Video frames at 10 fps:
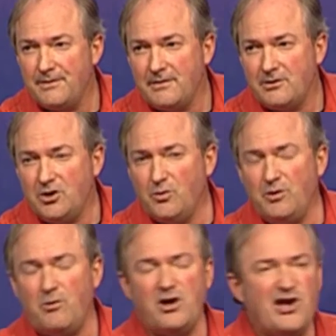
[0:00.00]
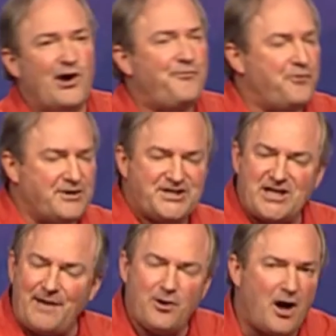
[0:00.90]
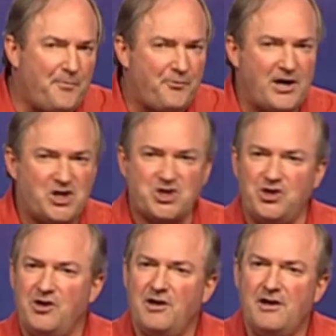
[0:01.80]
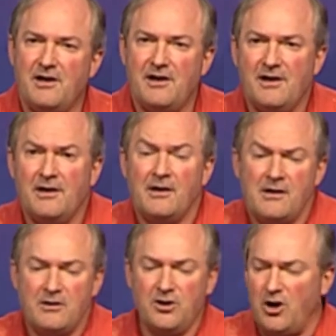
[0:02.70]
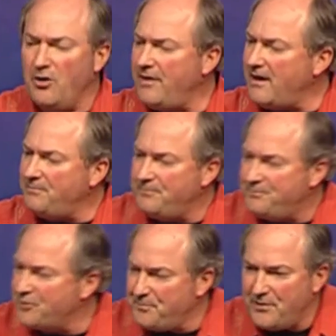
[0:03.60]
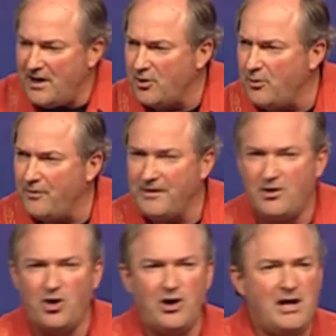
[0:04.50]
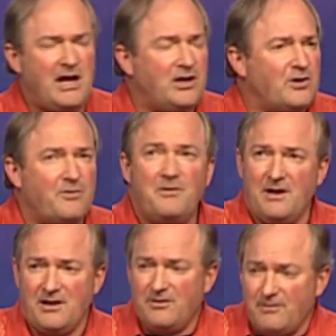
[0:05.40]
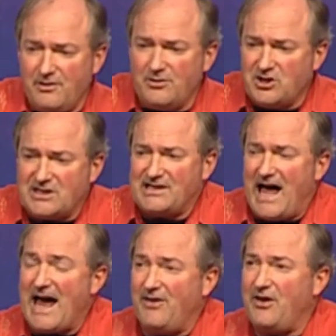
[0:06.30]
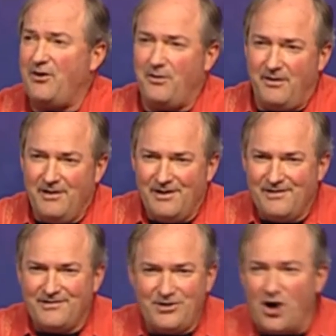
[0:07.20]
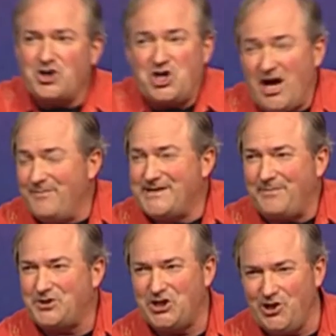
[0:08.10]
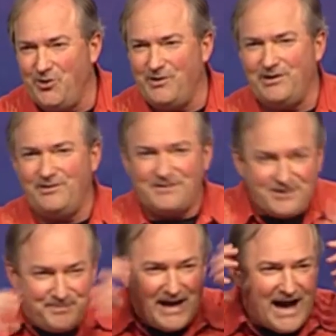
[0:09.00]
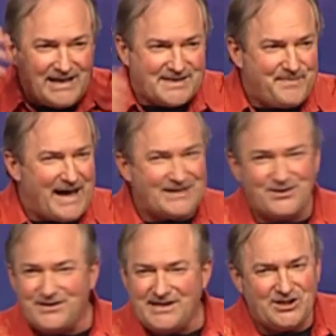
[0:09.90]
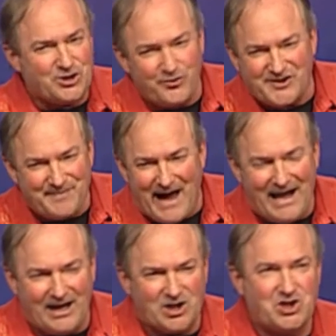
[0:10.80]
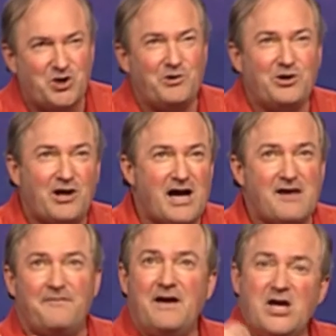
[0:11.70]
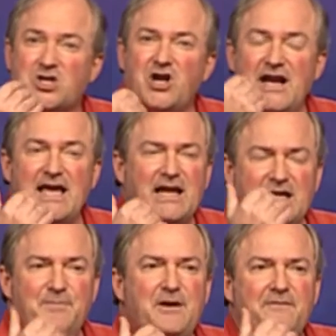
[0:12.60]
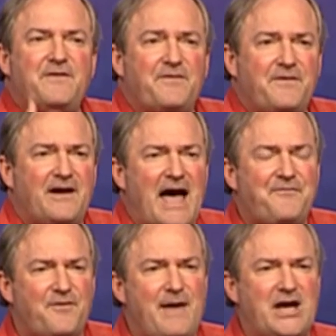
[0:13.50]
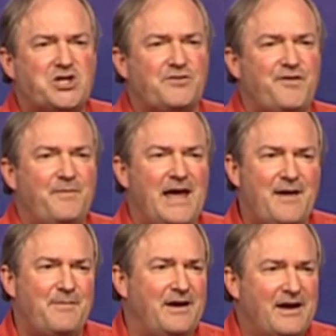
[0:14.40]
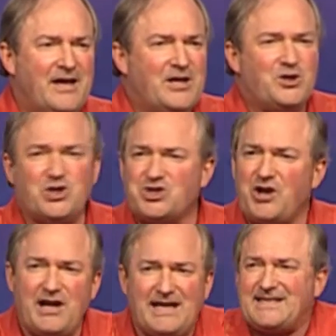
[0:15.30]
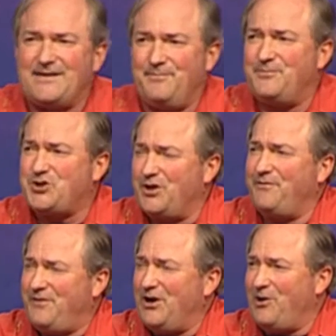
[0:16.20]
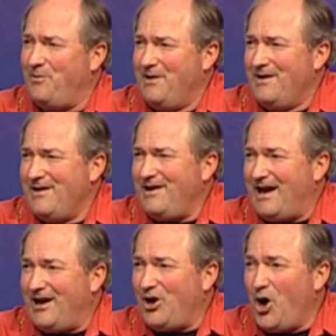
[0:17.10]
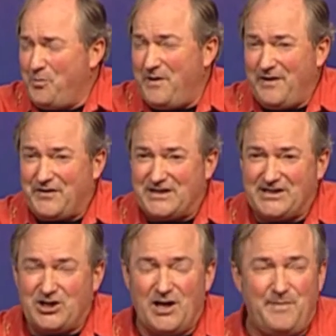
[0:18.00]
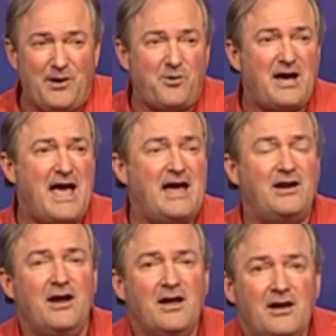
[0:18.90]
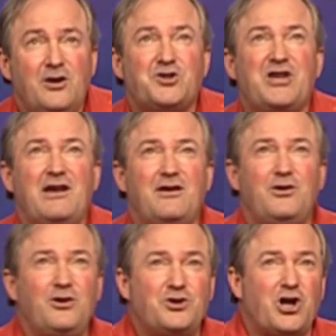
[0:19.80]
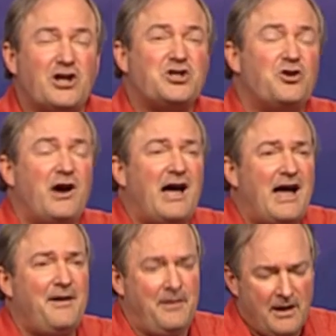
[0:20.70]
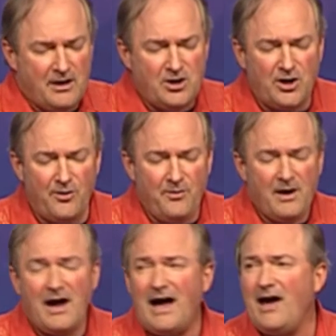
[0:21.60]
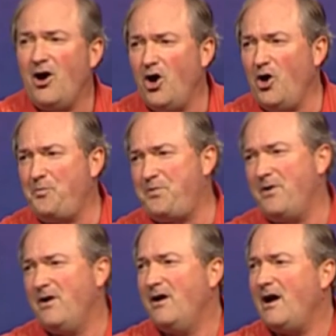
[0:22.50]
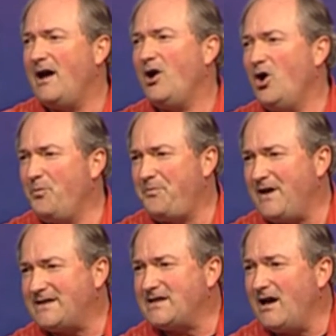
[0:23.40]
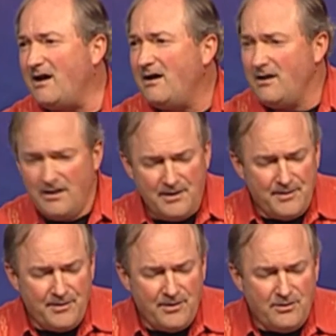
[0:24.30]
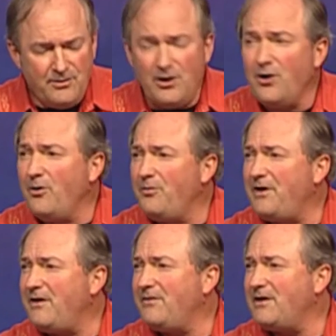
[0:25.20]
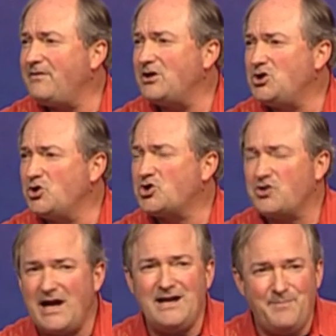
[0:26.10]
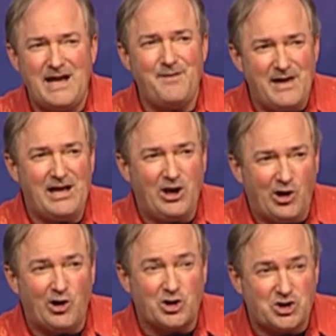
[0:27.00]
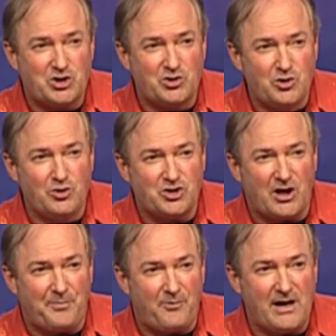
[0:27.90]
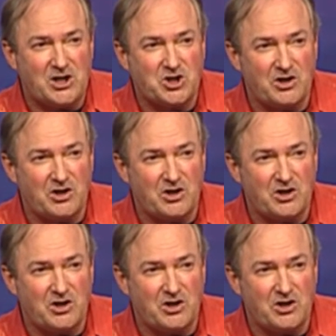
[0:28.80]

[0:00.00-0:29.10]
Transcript: You wouldn't want to go for a stomach operation. You know, they prepare you on the gurney and you're, you're, you're just lying there and doctor comes up to you and he's behind his mask you see sort of smiling at you and you're kind of trying to get a little bit of affirmation from him and you're just trying to get some sort of, you know, uh, hoping that this is going to be okay. And you say, doctor, I, you know, I hope, I hope that, uh, you know, that, that, that you trained many, many years to do this operation.